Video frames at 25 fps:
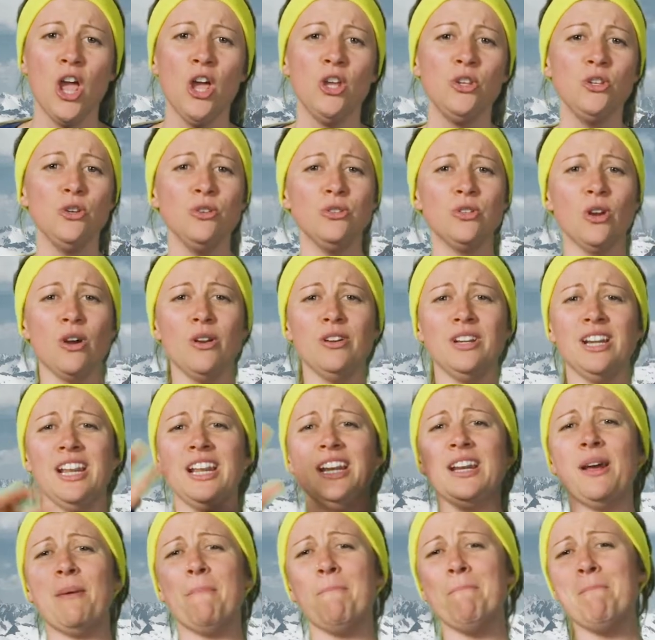You don't
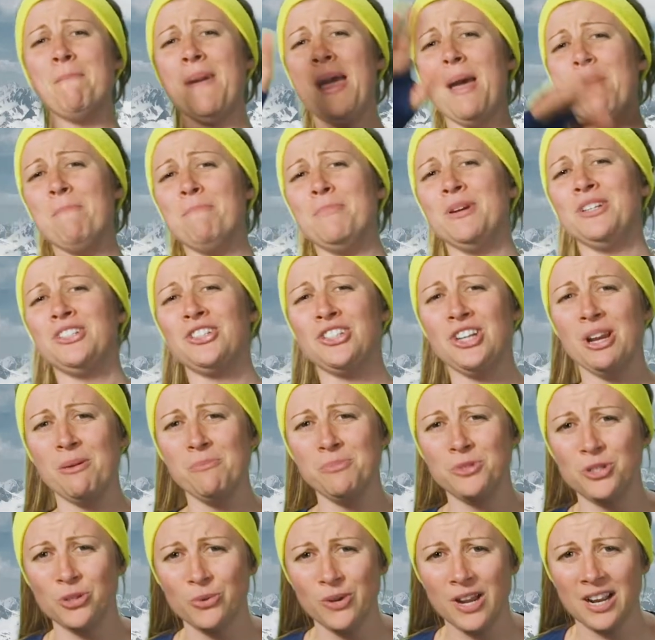need a
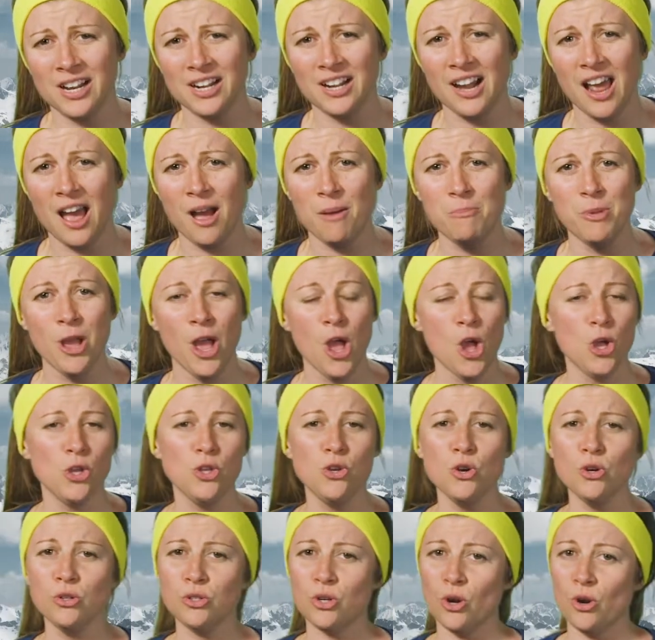membership to a club.
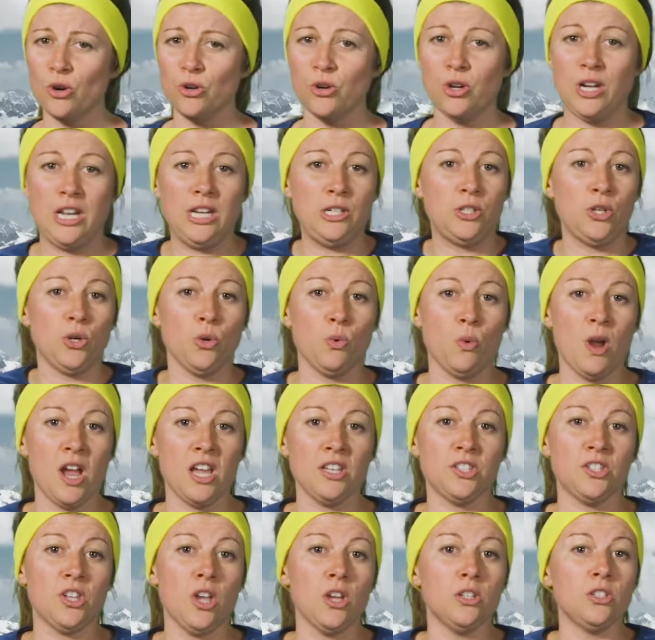You don't need to wear
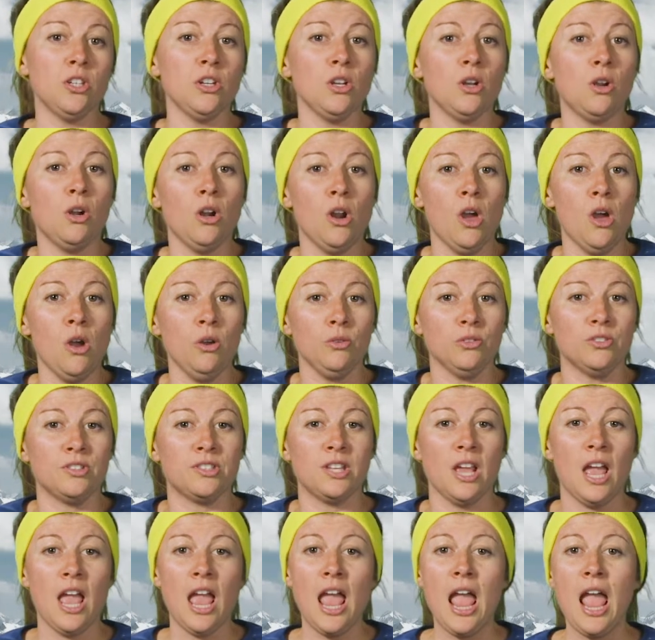certain clothes.